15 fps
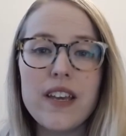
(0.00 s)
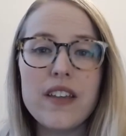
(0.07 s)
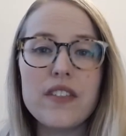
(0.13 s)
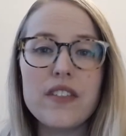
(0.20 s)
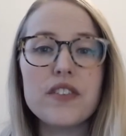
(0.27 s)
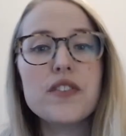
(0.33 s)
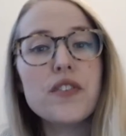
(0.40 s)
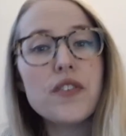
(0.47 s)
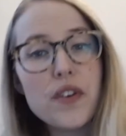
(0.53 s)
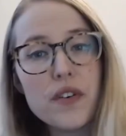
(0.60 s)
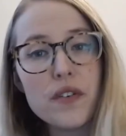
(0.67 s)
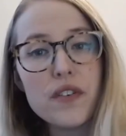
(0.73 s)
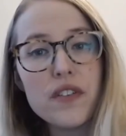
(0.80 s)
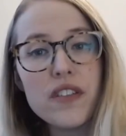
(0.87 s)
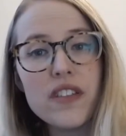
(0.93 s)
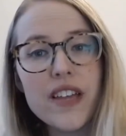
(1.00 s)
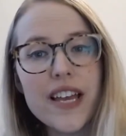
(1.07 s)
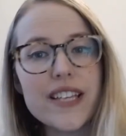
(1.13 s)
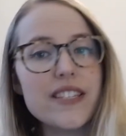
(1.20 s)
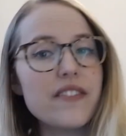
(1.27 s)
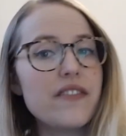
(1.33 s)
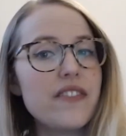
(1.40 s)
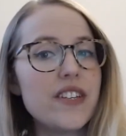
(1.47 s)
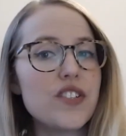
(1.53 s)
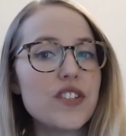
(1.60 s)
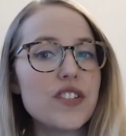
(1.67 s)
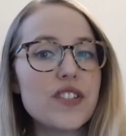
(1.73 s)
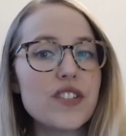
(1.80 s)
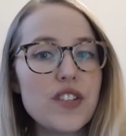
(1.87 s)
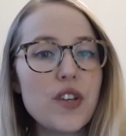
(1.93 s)
The truth, as
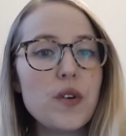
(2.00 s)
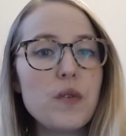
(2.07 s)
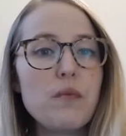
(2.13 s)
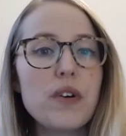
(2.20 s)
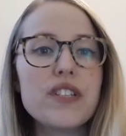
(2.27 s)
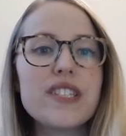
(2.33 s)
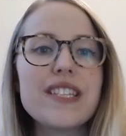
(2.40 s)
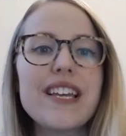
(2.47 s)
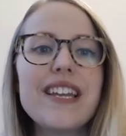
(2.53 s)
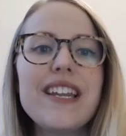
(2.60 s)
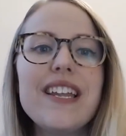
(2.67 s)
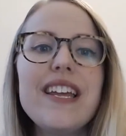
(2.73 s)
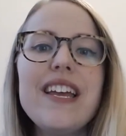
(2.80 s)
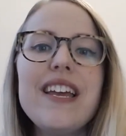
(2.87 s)
Ephesians 2 puts it,